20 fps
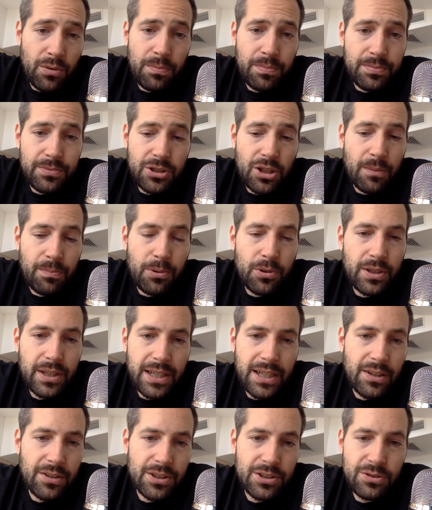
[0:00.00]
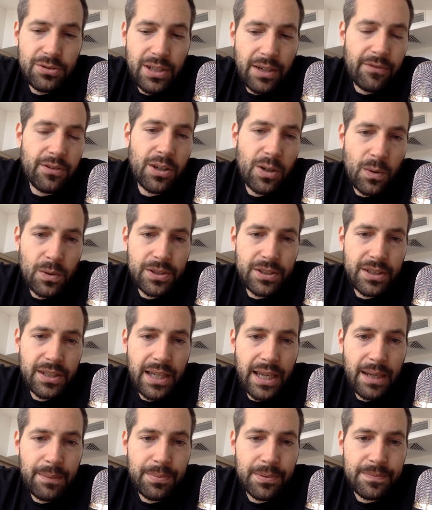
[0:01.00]
start pulling it out, because you never know what's going to
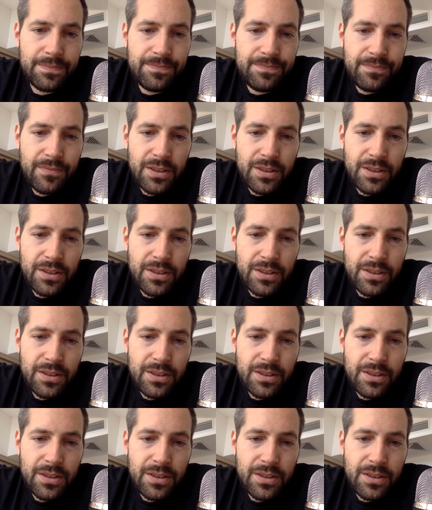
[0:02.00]
happen.